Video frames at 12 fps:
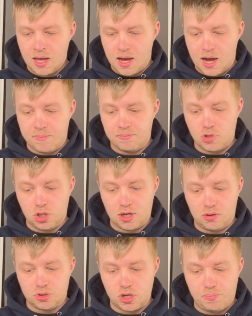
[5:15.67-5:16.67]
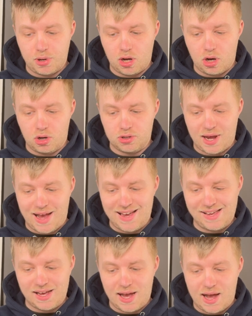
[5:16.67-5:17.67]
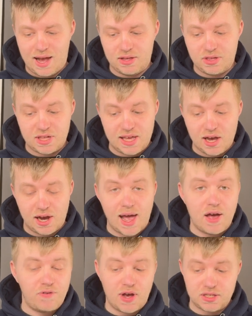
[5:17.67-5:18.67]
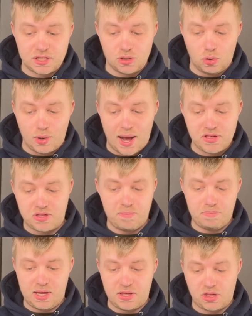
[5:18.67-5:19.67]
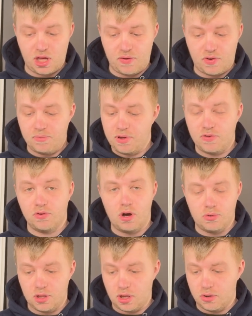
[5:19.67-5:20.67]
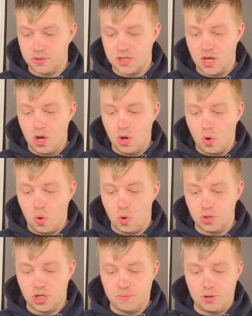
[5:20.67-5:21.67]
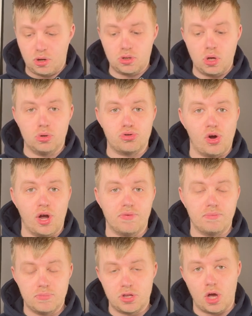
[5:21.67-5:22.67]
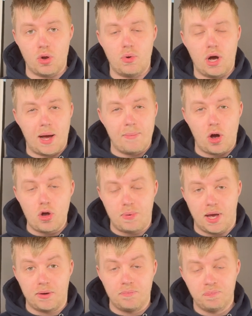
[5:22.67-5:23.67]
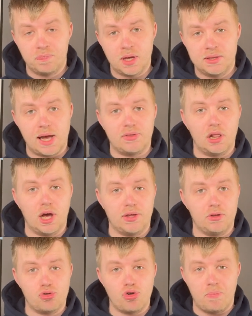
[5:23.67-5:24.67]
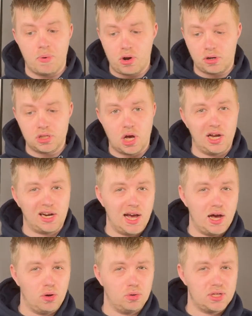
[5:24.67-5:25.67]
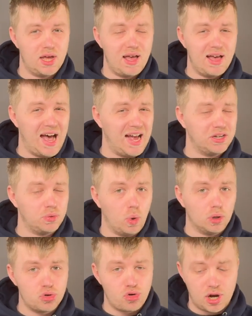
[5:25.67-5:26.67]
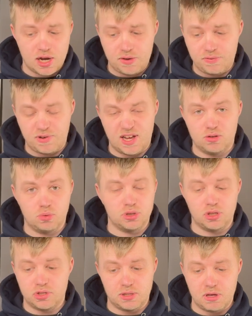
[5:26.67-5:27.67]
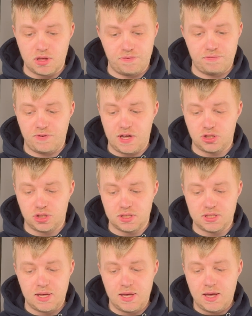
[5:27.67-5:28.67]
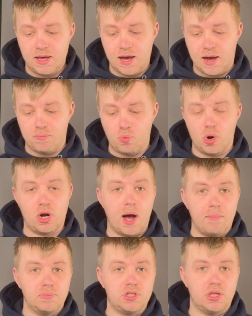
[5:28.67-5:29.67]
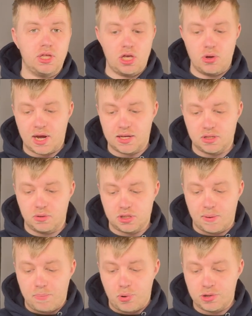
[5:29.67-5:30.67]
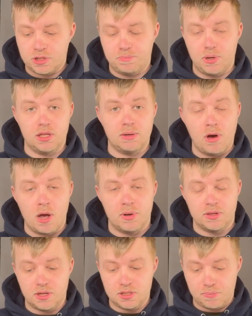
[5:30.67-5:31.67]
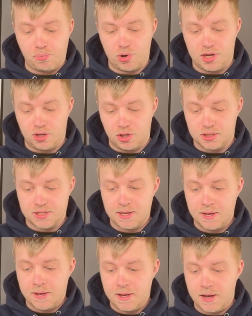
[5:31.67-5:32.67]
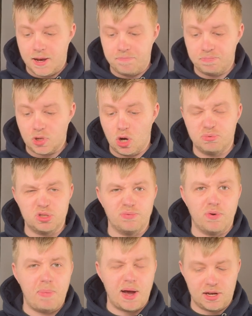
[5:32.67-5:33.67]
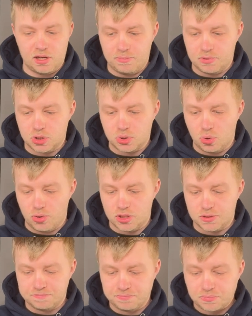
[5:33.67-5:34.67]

Um, you can also put it on a C I F S or S M B server if you've got one of those, or you can put it on Google Drive. So I'm hoping down the line that Dropbox, iCloud, and OneDrive, and also some other features, um, will come to the U N A S at some point, but at the moment it's a pretty good um, option for backing up the storage.